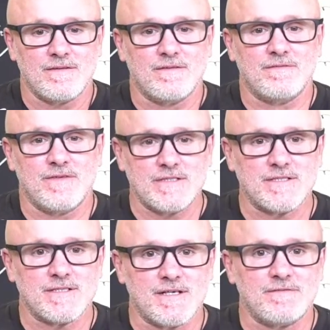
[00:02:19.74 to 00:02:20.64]
The
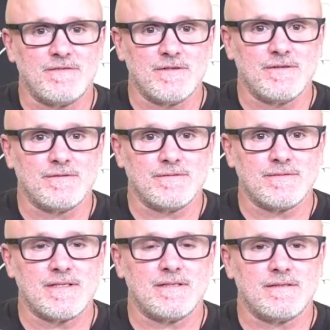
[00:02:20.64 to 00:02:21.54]
vision, I feel,
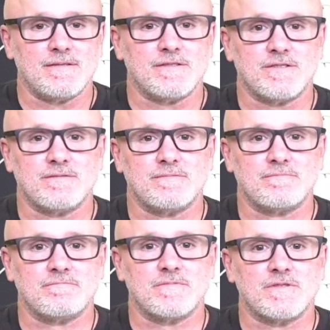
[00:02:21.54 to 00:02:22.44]
is
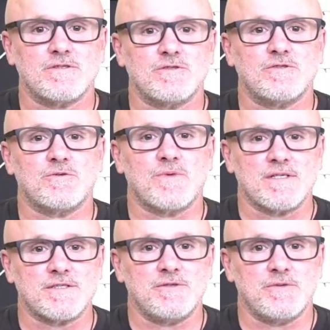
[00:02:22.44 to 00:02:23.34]
to
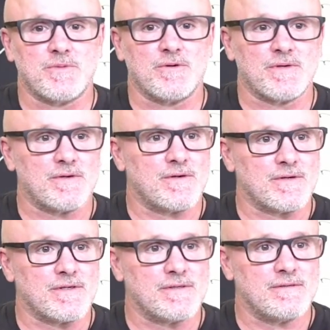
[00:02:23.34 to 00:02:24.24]
rescue the
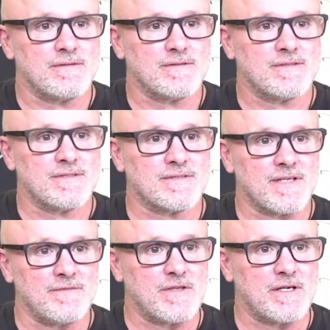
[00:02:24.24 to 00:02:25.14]
brokenhearted, to
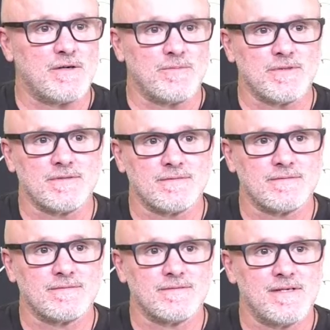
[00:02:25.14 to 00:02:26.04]
save the
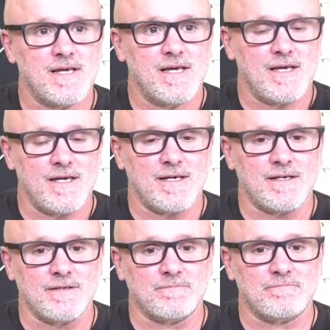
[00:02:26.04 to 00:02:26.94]
helpless.
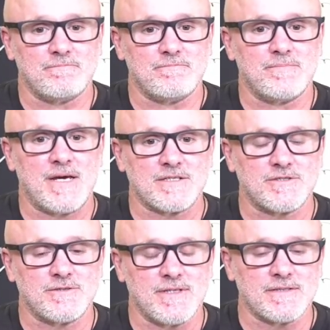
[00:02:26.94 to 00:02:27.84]
And
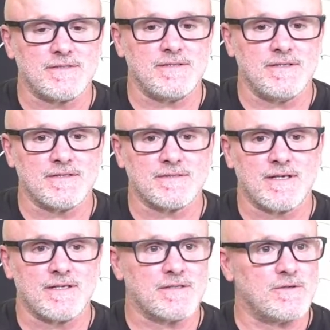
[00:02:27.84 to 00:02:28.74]
Pastor Dixie does
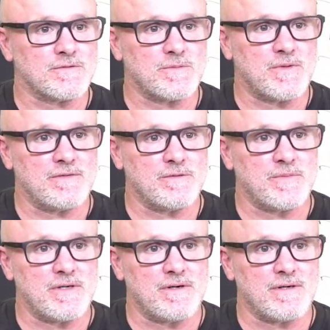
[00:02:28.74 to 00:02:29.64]
that and goes above and
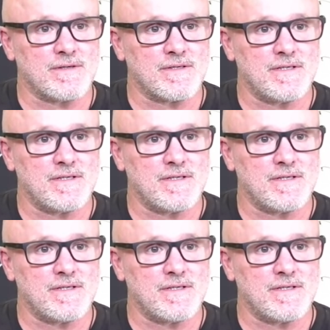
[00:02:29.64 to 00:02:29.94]
beyond.